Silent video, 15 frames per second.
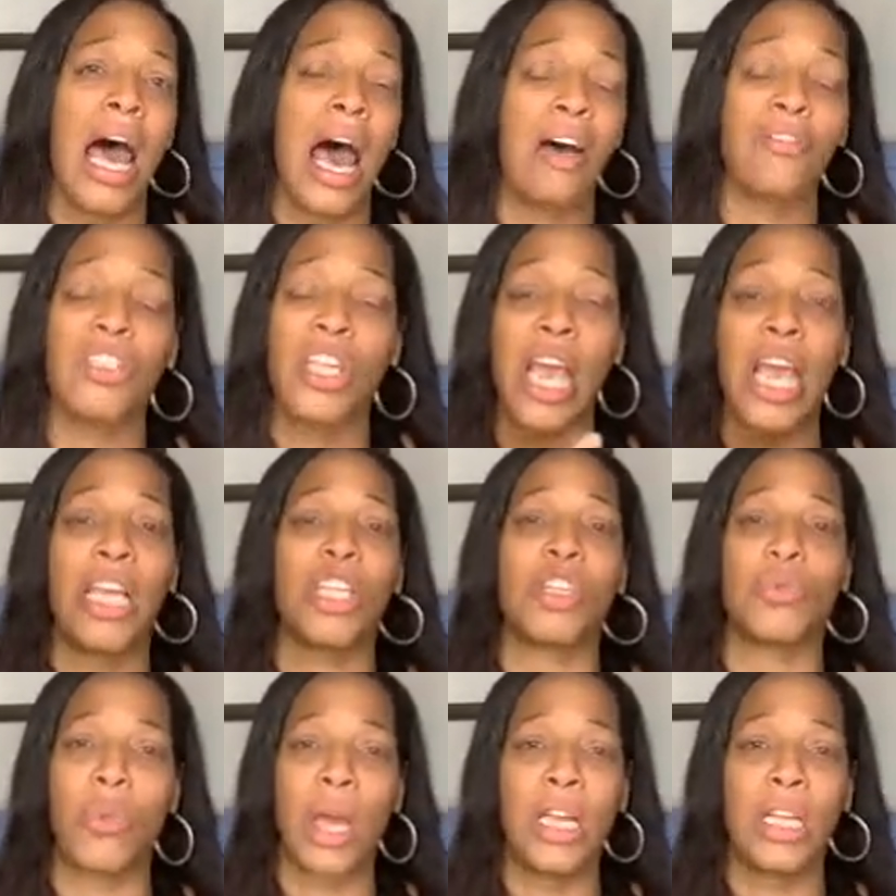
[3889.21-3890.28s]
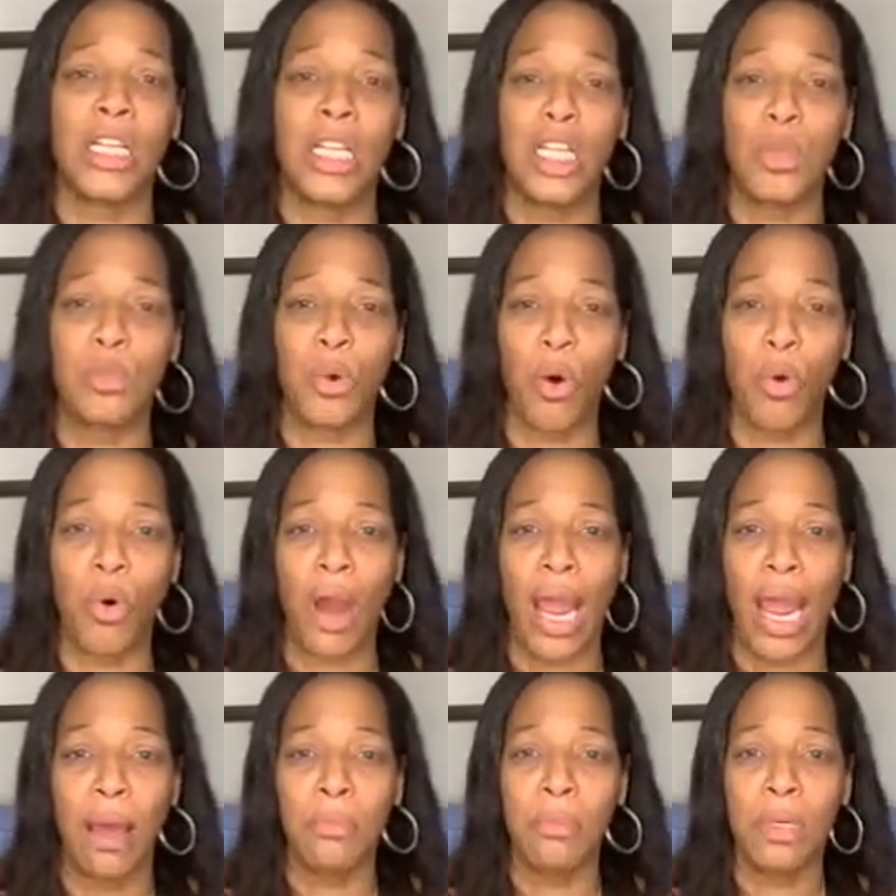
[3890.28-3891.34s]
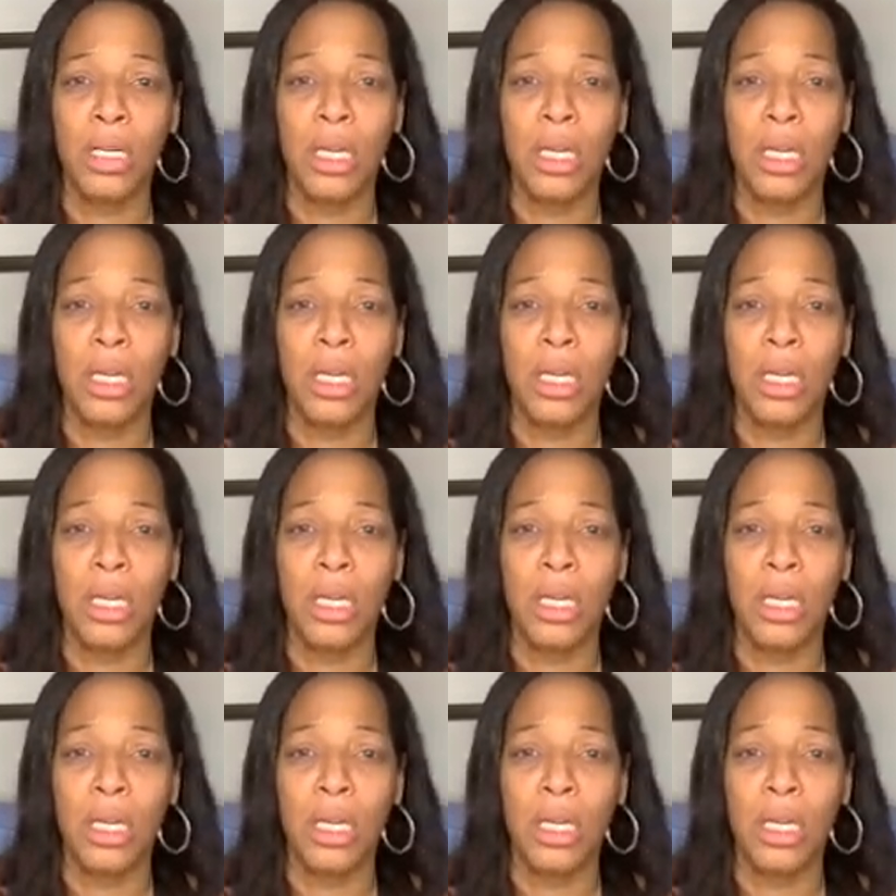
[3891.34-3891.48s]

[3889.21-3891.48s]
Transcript: I've changed right in this program.